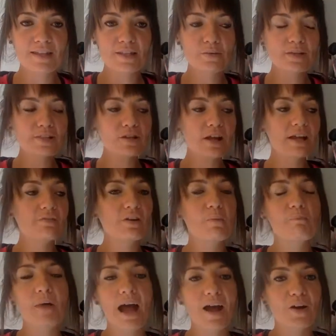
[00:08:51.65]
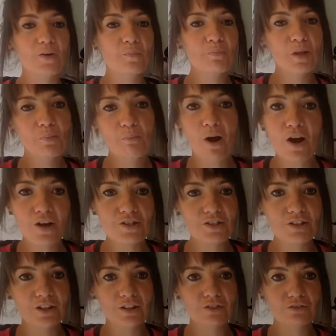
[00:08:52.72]
So it's not even about
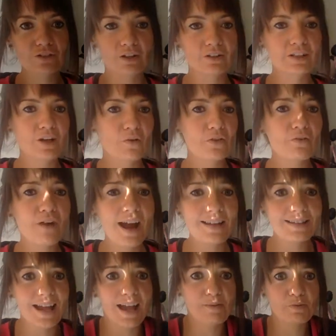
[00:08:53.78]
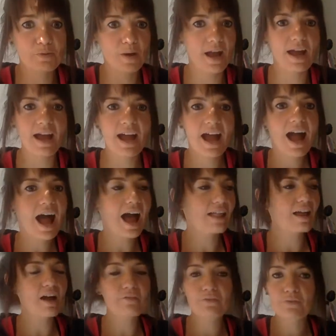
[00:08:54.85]
portion control. There are times where I'll
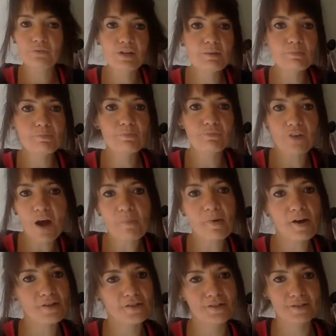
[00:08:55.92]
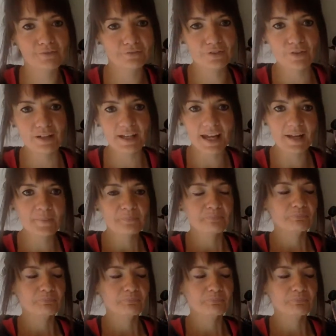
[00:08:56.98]
have 3-4 portions of fruit a day.